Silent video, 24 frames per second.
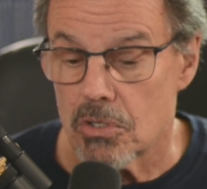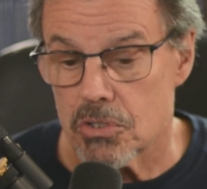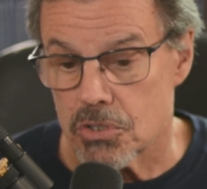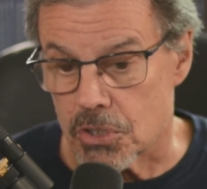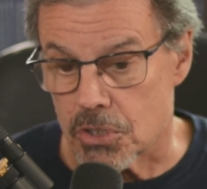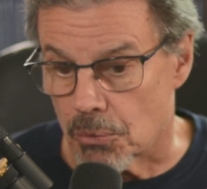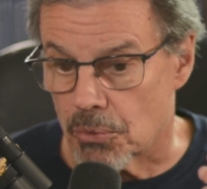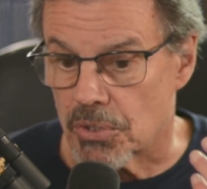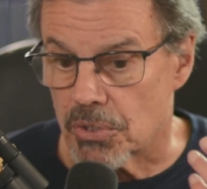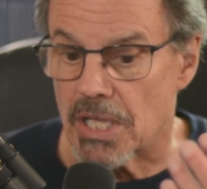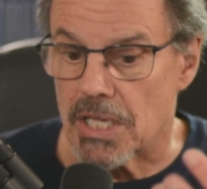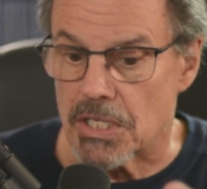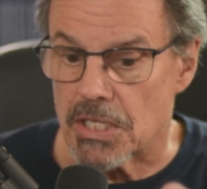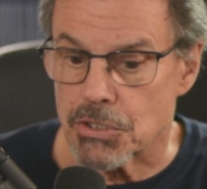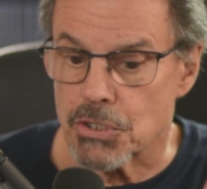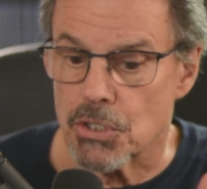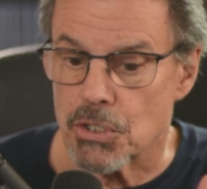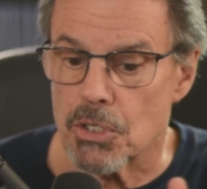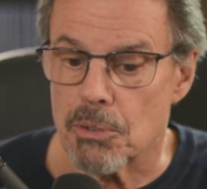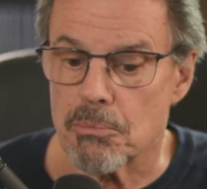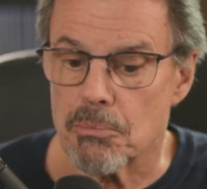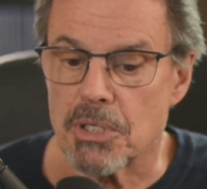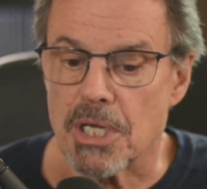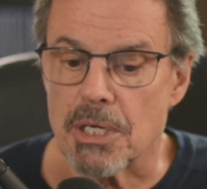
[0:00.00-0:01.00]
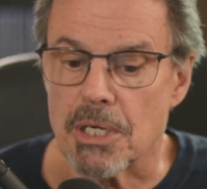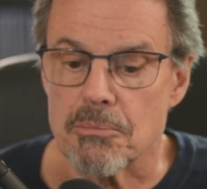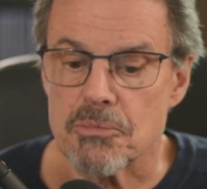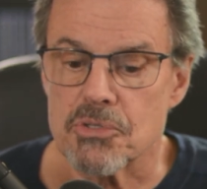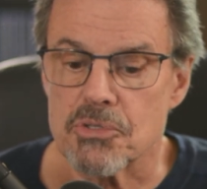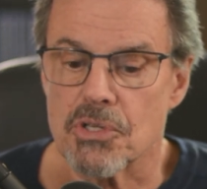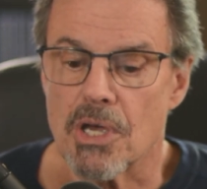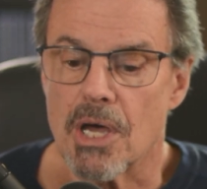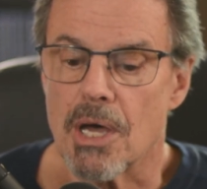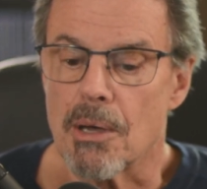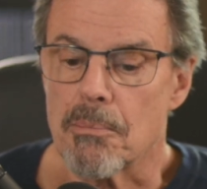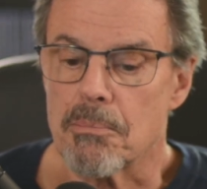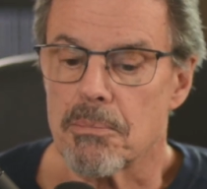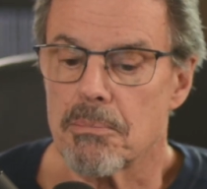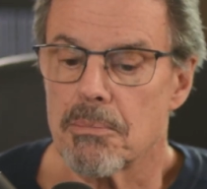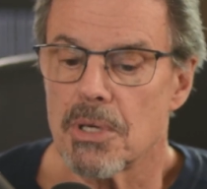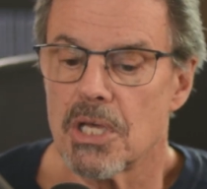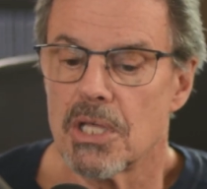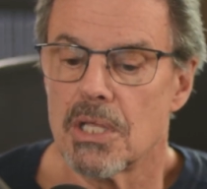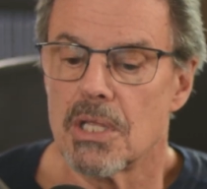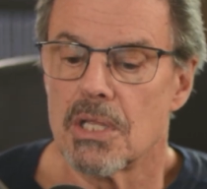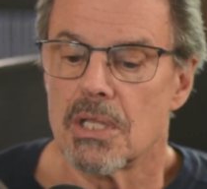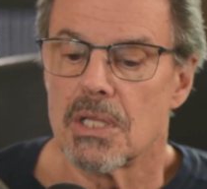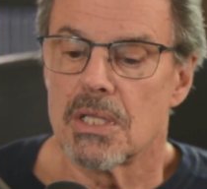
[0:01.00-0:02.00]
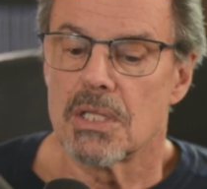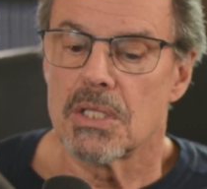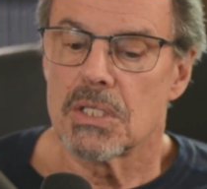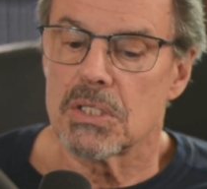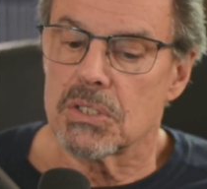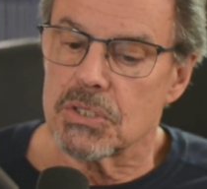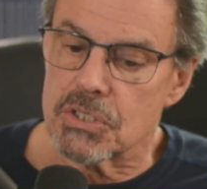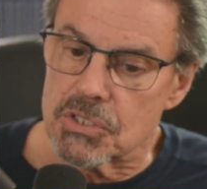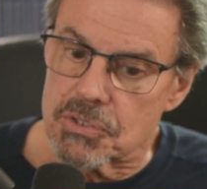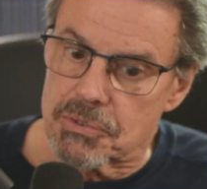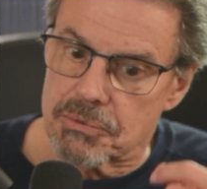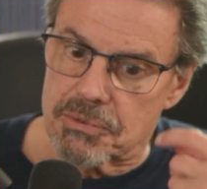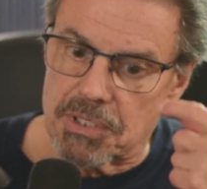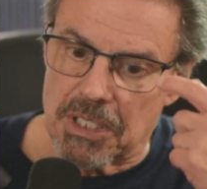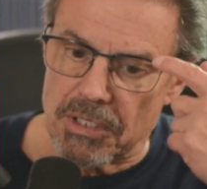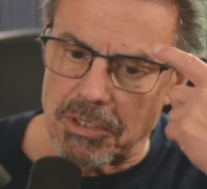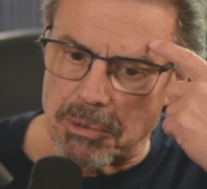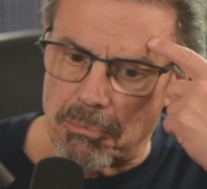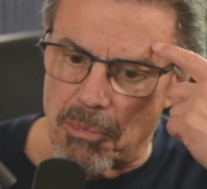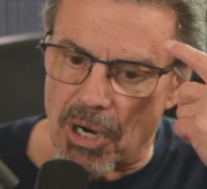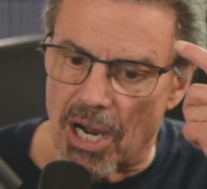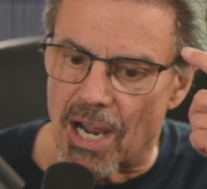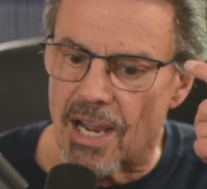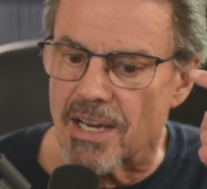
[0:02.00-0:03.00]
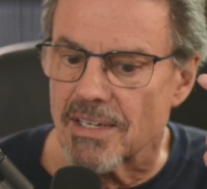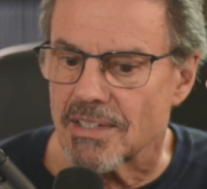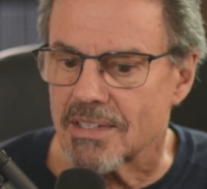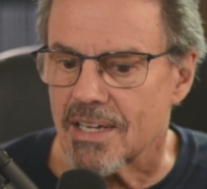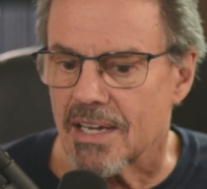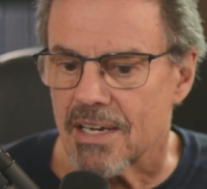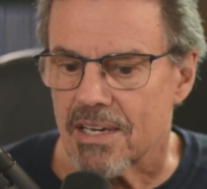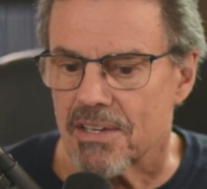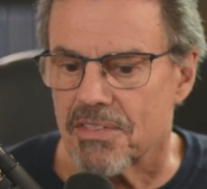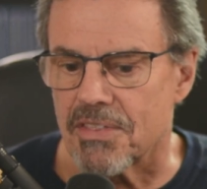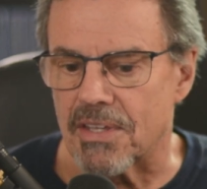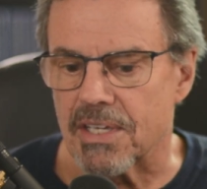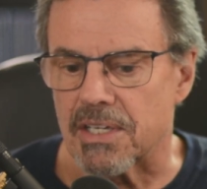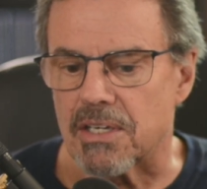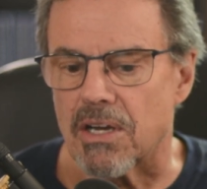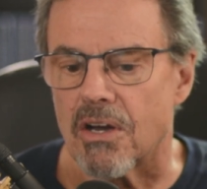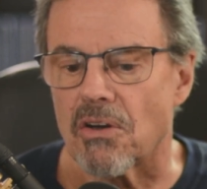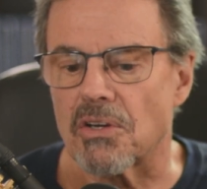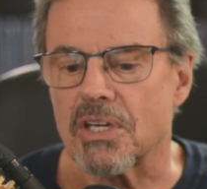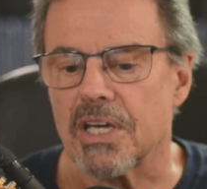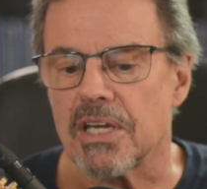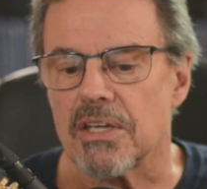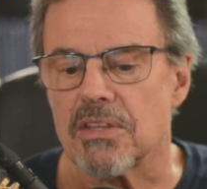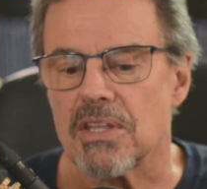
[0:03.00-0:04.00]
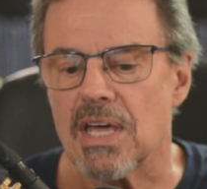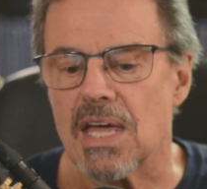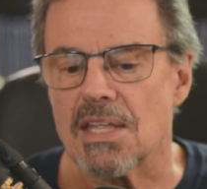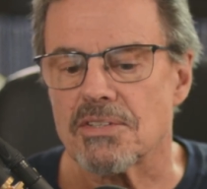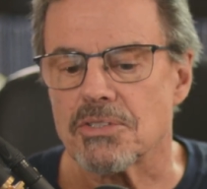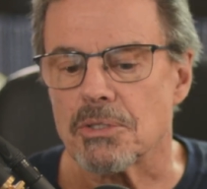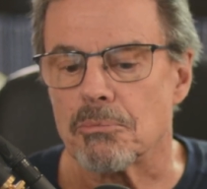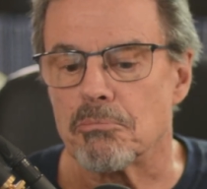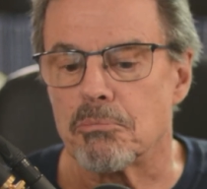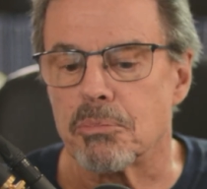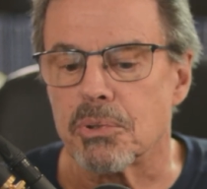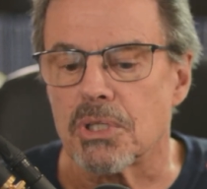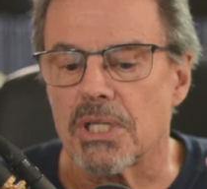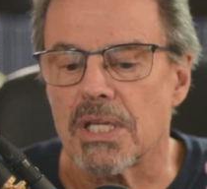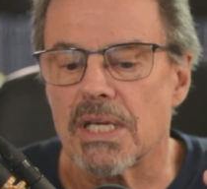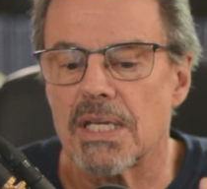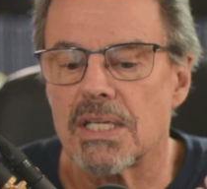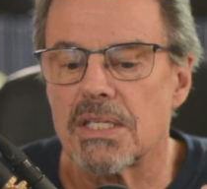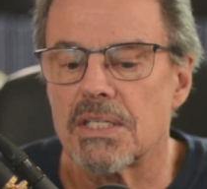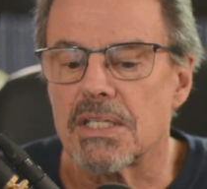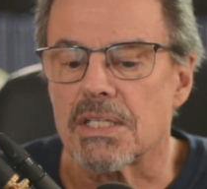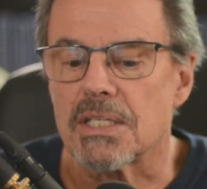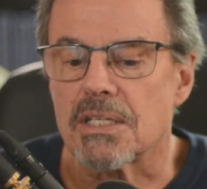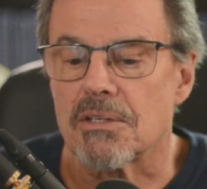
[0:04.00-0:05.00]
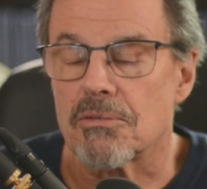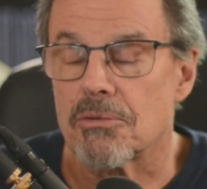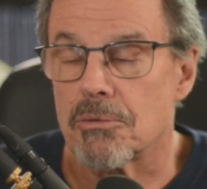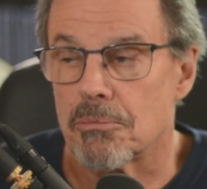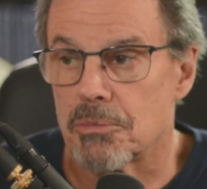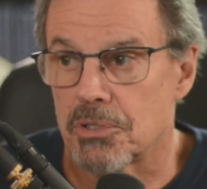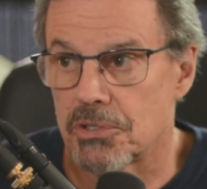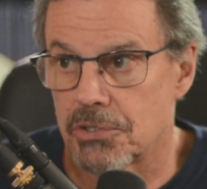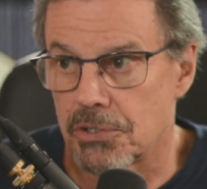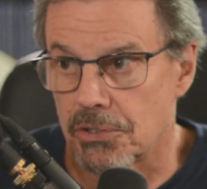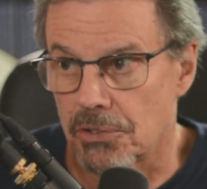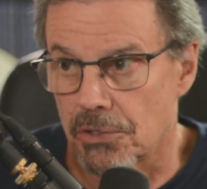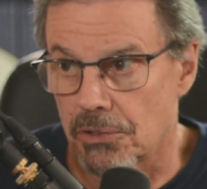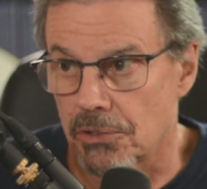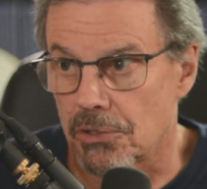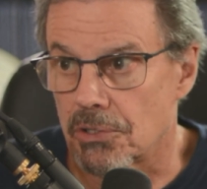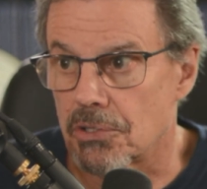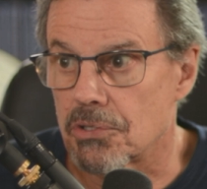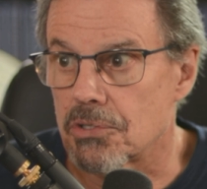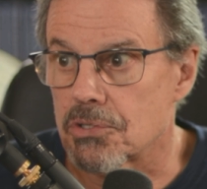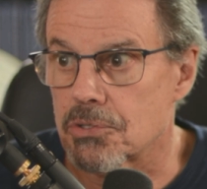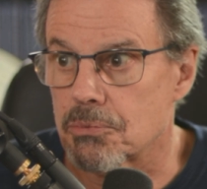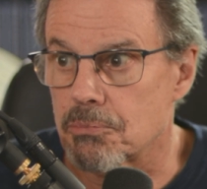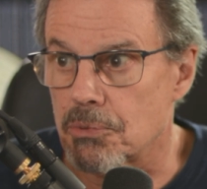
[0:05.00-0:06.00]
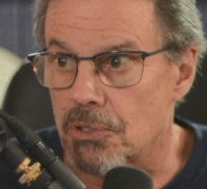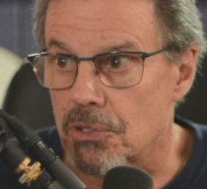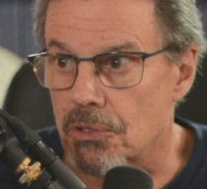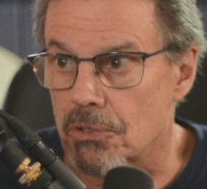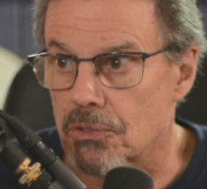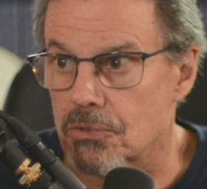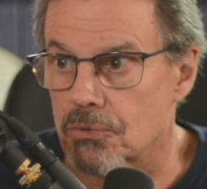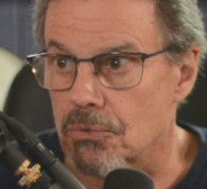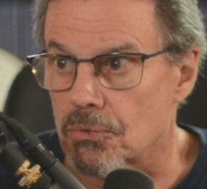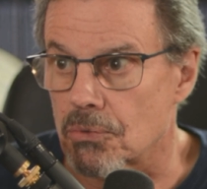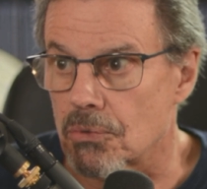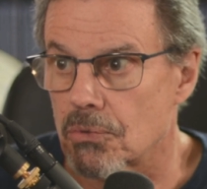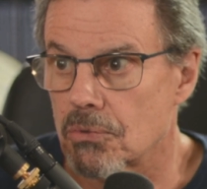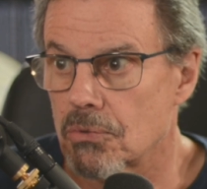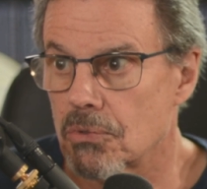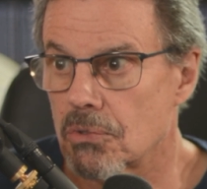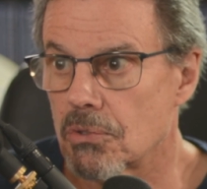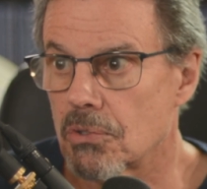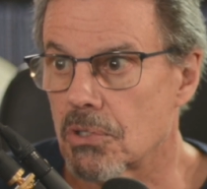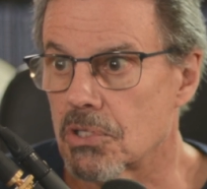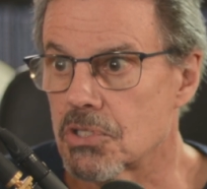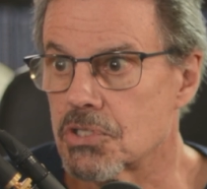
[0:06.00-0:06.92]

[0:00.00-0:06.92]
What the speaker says: So when that term comes up, just in your mind, kind of think, okay, that's a blending of the material and the spiritual.